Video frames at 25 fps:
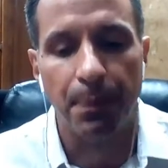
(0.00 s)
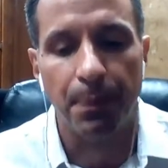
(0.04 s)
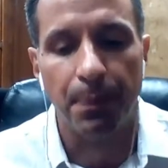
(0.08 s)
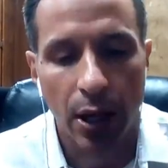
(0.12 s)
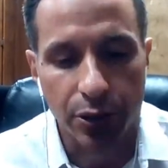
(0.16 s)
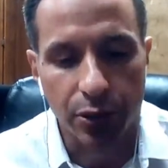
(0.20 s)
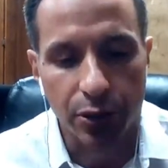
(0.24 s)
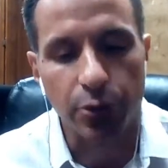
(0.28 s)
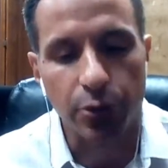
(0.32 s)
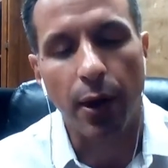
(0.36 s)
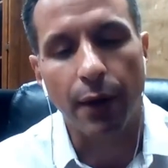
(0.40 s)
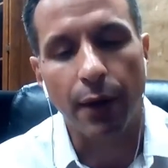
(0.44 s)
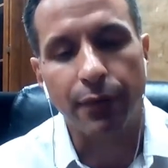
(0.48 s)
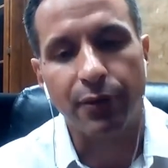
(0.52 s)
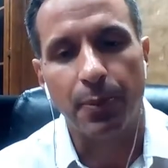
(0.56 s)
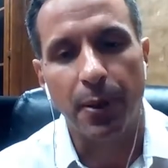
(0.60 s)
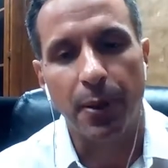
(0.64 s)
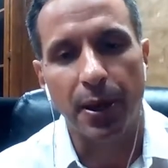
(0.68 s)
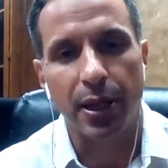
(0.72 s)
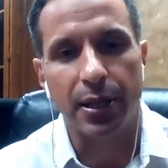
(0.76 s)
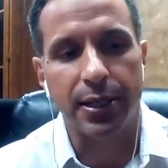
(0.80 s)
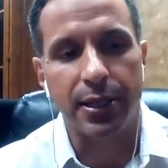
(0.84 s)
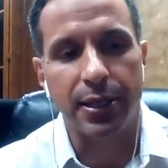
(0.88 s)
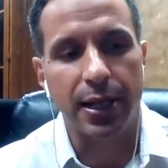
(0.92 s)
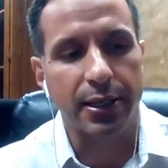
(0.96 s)
So you have to pay
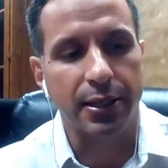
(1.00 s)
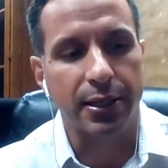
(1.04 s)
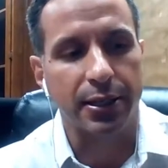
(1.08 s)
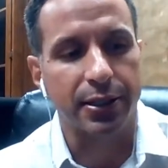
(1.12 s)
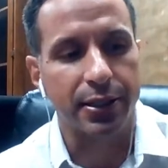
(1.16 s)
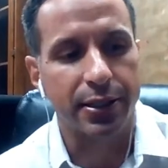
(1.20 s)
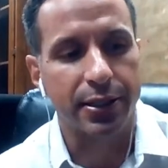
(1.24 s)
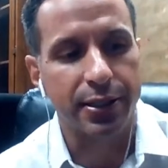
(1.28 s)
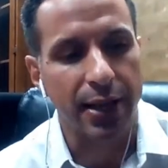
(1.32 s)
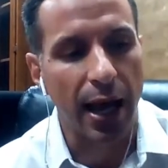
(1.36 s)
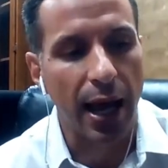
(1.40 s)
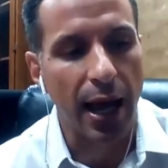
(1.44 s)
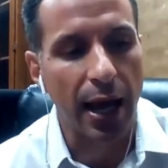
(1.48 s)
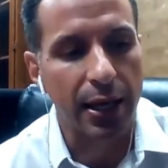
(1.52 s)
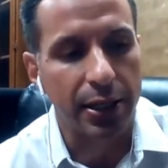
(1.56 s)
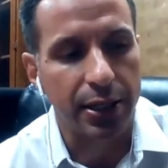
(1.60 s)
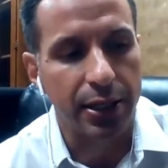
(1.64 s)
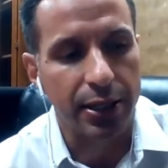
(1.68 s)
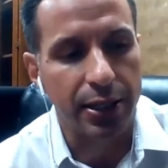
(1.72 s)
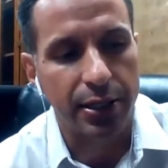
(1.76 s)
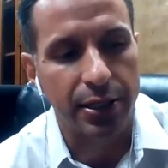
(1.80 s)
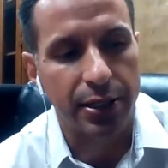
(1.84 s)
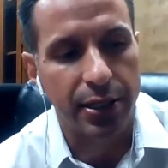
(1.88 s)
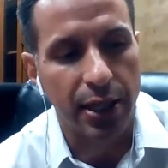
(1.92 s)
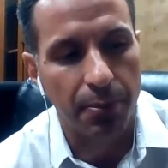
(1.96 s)
that debt to society.
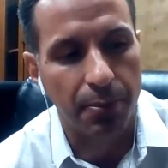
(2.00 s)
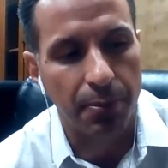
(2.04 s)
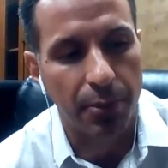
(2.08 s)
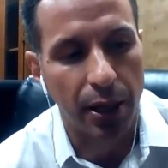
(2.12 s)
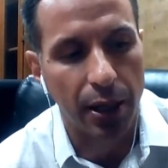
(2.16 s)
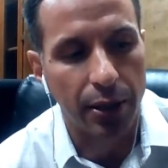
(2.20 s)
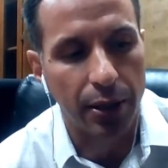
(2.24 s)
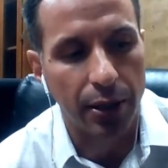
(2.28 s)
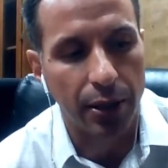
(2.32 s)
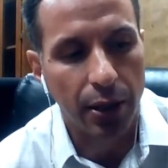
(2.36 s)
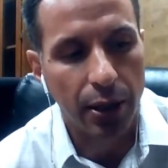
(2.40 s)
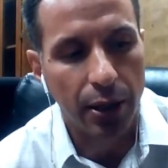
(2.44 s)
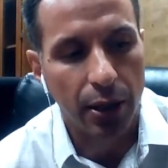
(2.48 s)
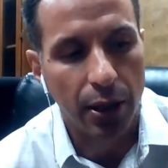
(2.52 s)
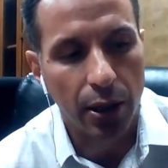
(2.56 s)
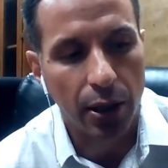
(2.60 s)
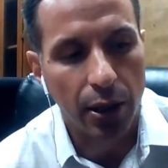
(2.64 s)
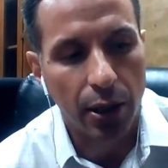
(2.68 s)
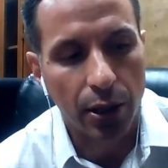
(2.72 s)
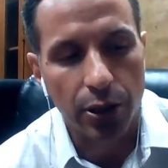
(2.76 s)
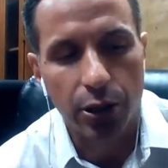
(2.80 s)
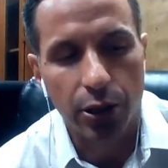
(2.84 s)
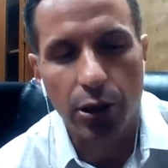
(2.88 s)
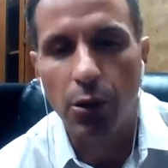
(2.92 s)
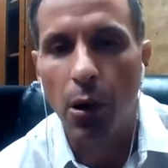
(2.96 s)
She said, but
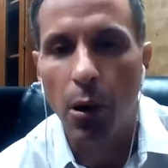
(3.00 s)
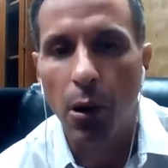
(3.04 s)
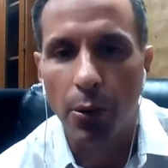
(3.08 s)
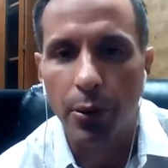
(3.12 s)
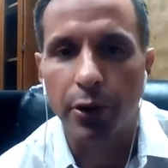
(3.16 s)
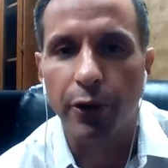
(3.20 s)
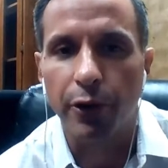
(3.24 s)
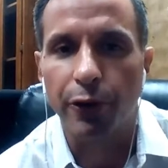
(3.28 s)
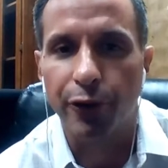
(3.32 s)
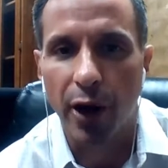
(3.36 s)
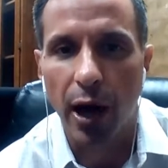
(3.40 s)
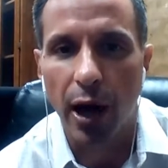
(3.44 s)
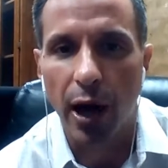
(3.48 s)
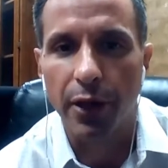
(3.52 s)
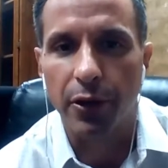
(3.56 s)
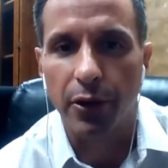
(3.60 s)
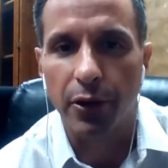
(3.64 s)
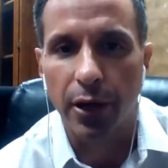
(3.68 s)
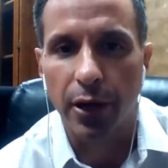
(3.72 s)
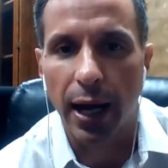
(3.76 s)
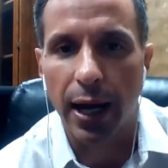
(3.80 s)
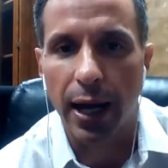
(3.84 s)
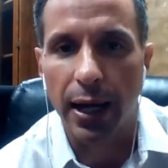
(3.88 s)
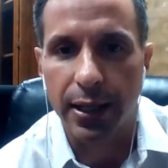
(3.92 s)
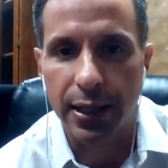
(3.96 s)
you owe your father
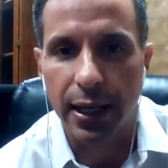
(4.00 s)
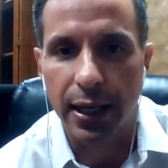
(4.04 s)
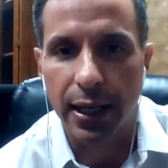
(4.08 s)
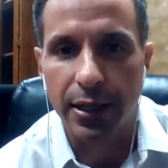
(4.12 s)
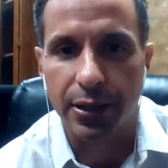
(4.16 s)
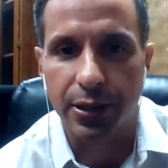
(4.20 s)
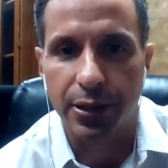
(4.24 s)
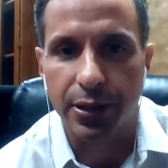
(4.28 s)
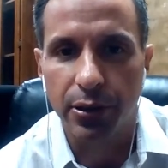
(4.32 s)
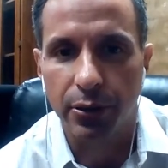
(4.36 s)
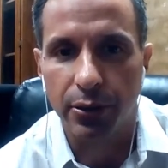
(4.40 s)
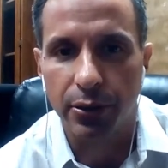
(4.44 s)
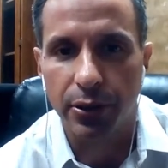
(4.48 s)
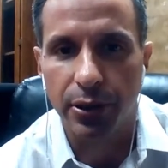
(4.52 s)
and I a debt too.